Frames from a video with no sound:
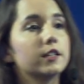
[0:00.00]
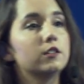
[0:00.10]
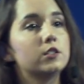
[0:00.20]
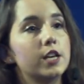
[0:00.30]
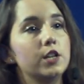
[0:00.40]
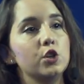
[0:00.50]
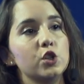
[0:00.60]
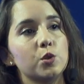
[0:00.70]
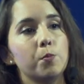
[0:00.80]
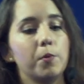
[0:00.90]
continues
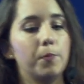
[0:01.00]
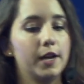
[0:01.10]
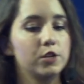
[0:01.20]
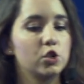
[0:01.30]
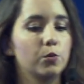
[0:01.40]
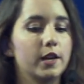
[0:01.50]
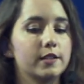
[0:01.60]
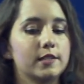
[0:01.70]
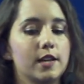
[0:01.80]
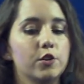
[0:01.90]
to perpetuate
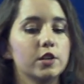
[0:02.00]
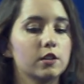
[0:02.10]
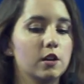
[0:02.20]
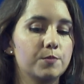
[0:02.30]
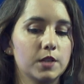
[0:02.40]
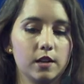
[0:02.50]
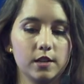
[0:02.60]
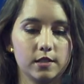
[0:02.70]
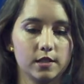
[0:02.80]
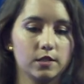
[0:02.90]
stereotypes and
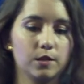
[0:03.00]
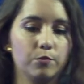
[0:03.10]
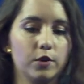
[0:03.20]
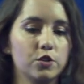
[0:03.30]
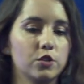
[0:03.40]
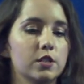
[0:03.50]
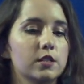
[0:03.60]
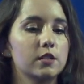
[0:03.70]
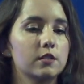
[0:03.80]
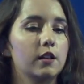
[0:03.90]
existing prejudices.